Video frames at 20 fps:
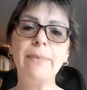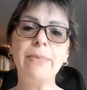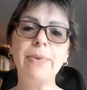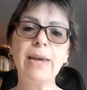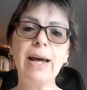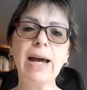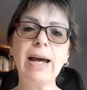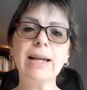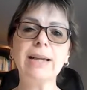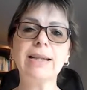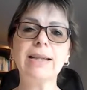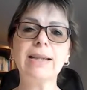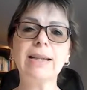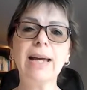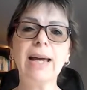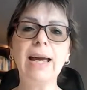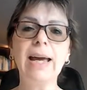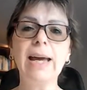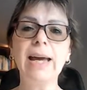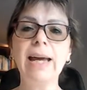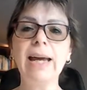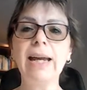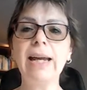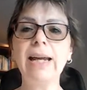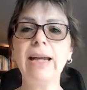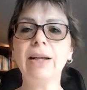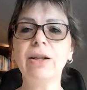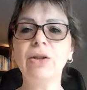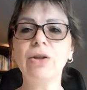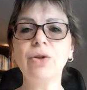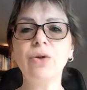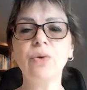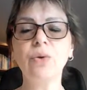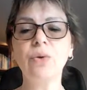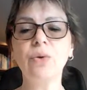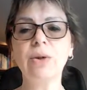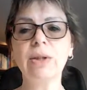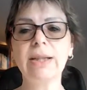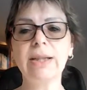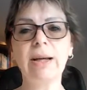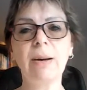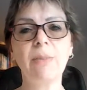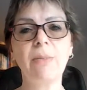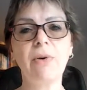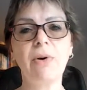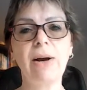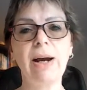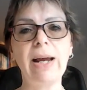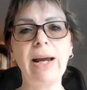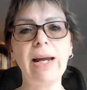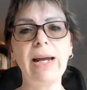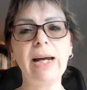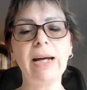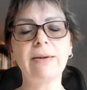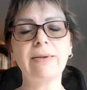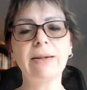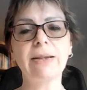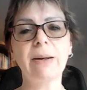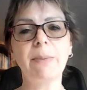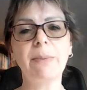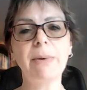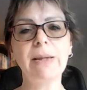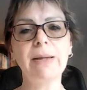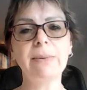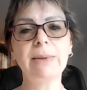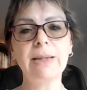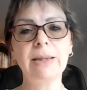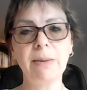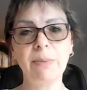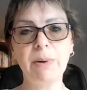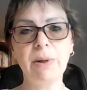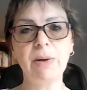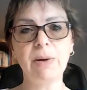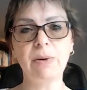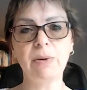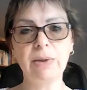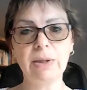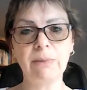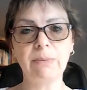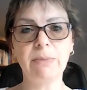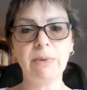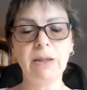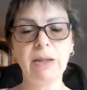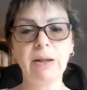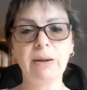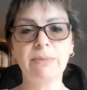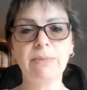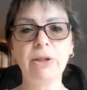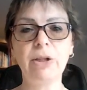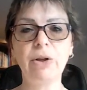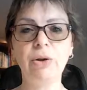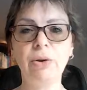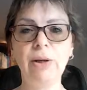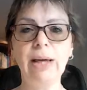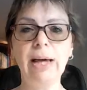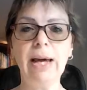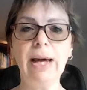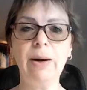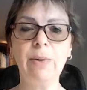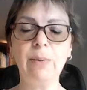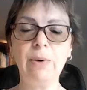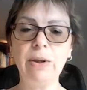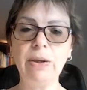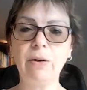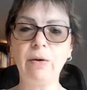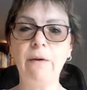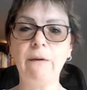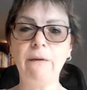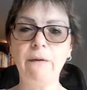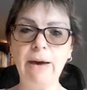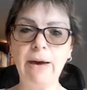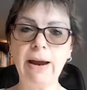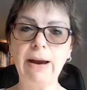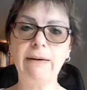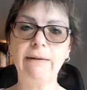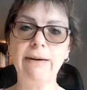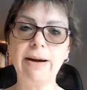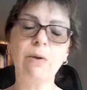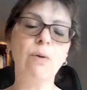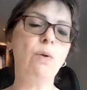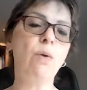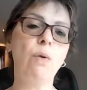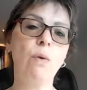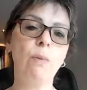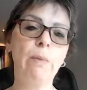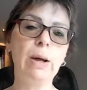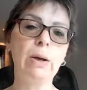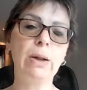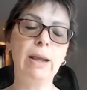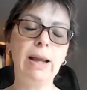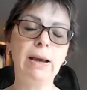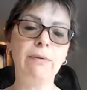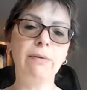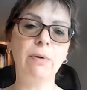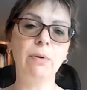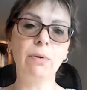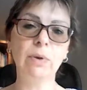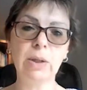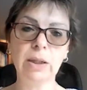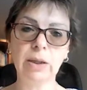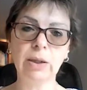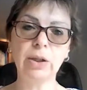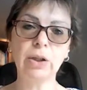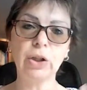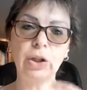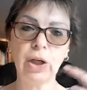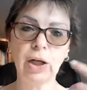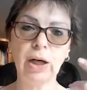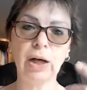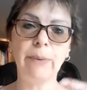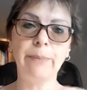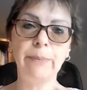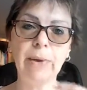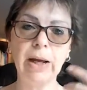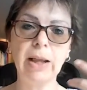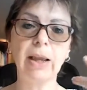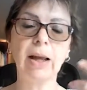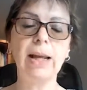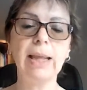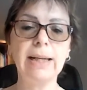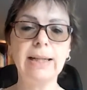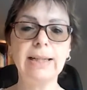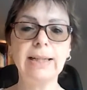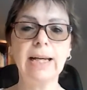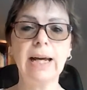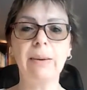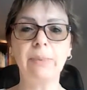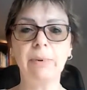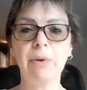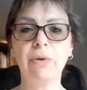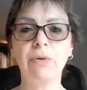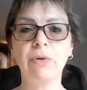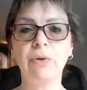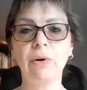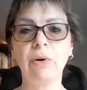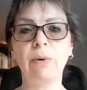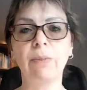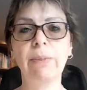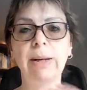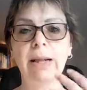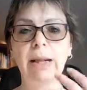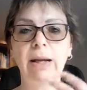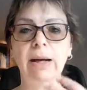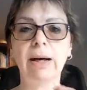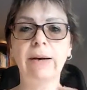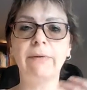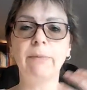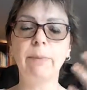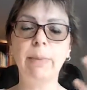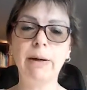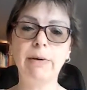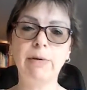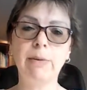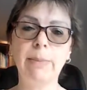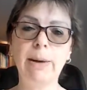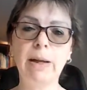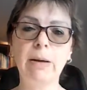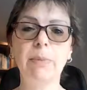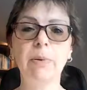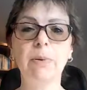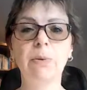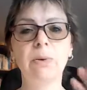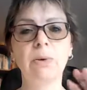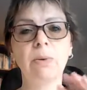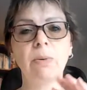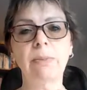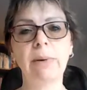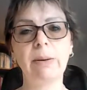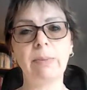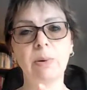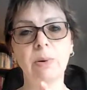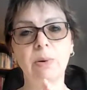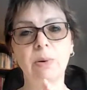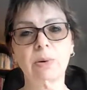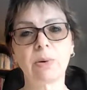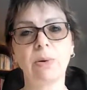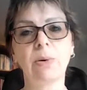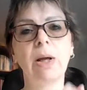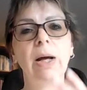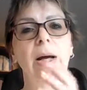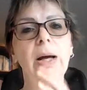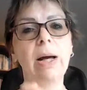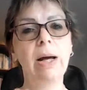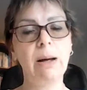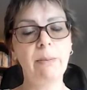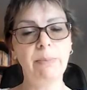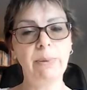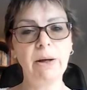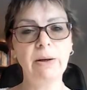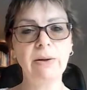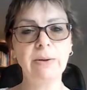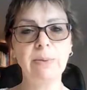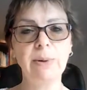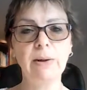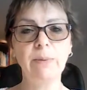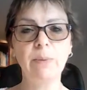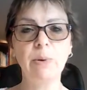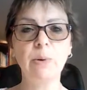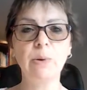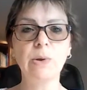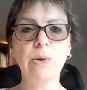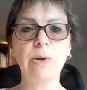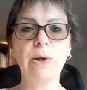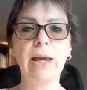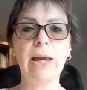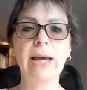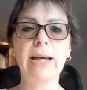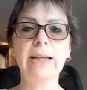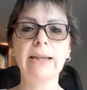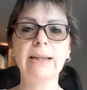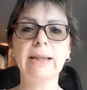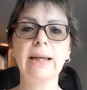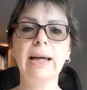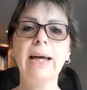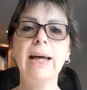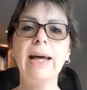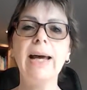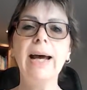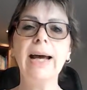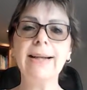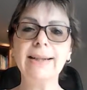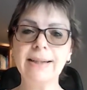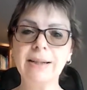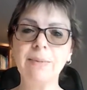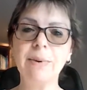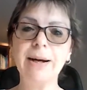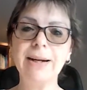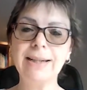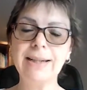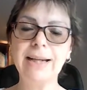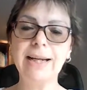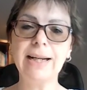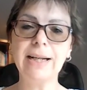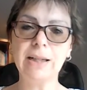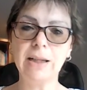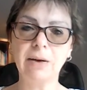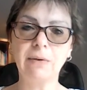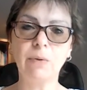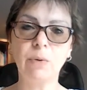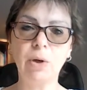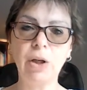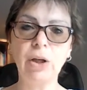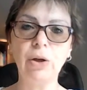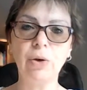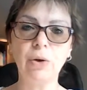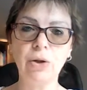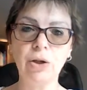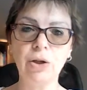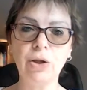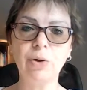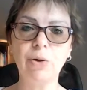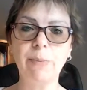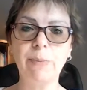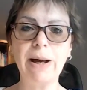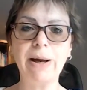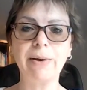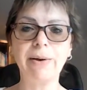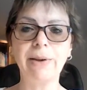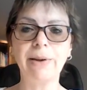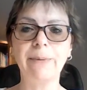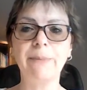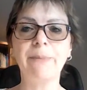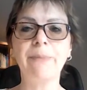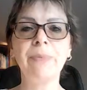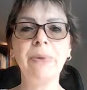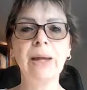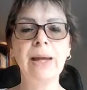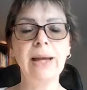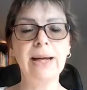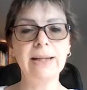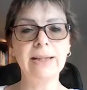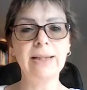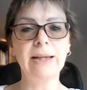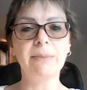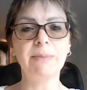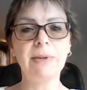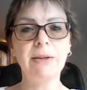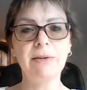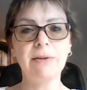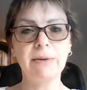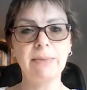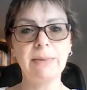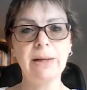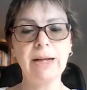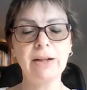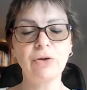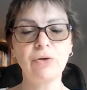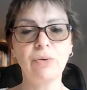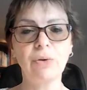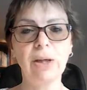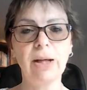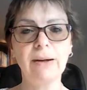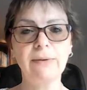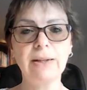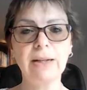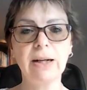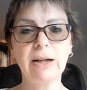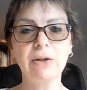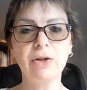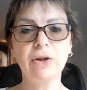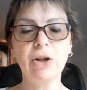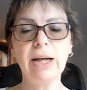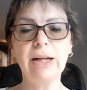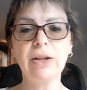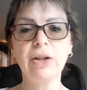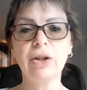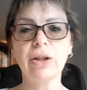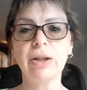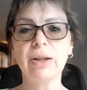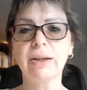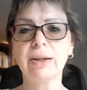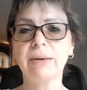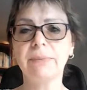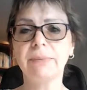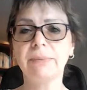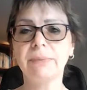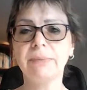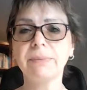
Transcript: that's a short summary of some of the typical symptoms you get with your varying hormone levels that are likely to happen through your midlife, perimenopausal, menopausal and postmenopausal years, and some ideas of what you can do about them in terms of some natural lifestyle changes.